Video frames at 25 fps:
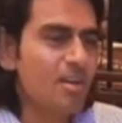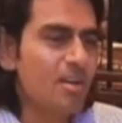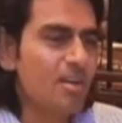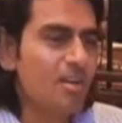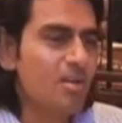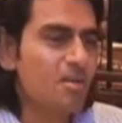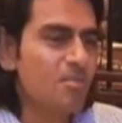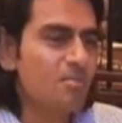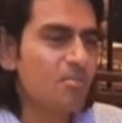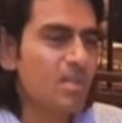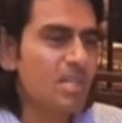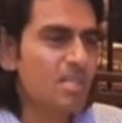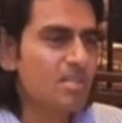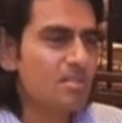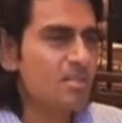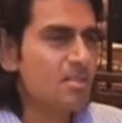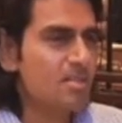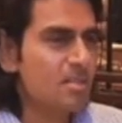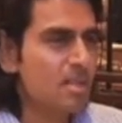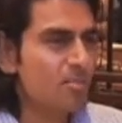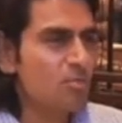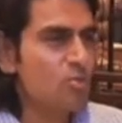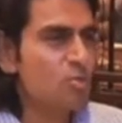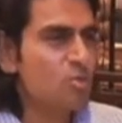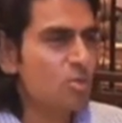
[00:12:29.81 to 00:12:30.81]
Um, is it
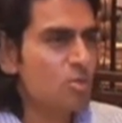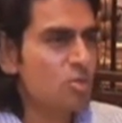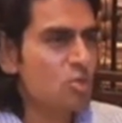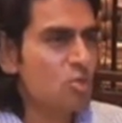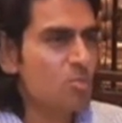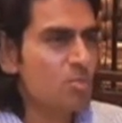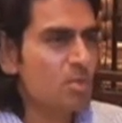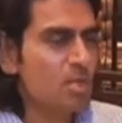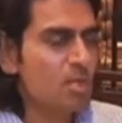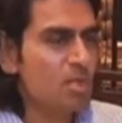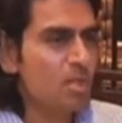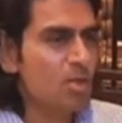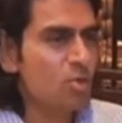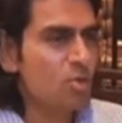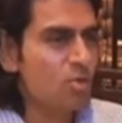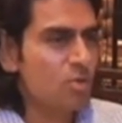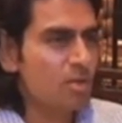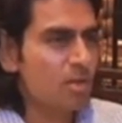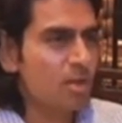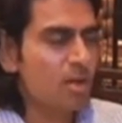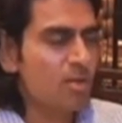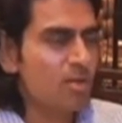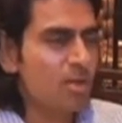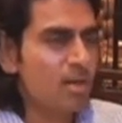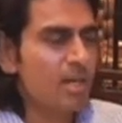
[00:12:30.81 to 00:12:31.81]
safe to assume that they
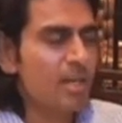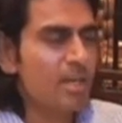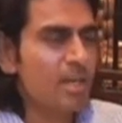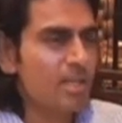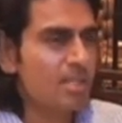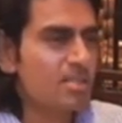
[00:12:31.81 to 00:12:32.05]
don't currently